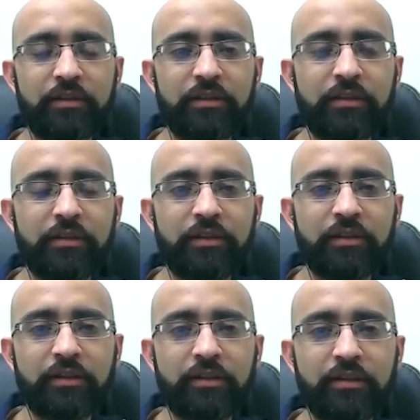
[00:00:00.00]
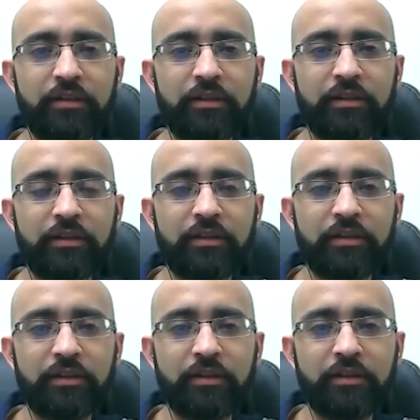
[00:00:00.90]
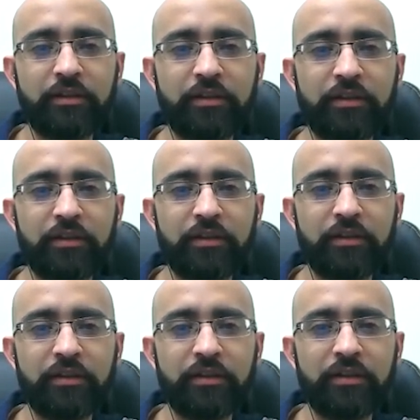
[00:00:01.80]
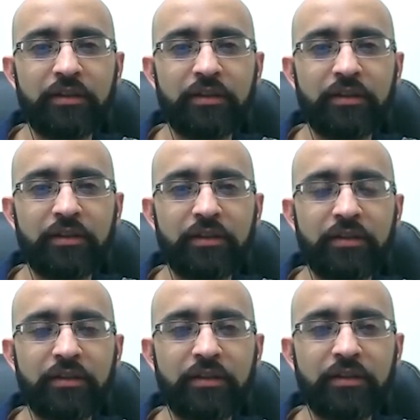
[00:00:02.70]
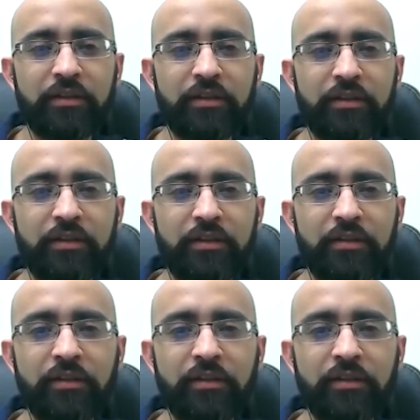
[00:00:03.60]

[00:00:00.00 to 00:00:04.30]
(silent)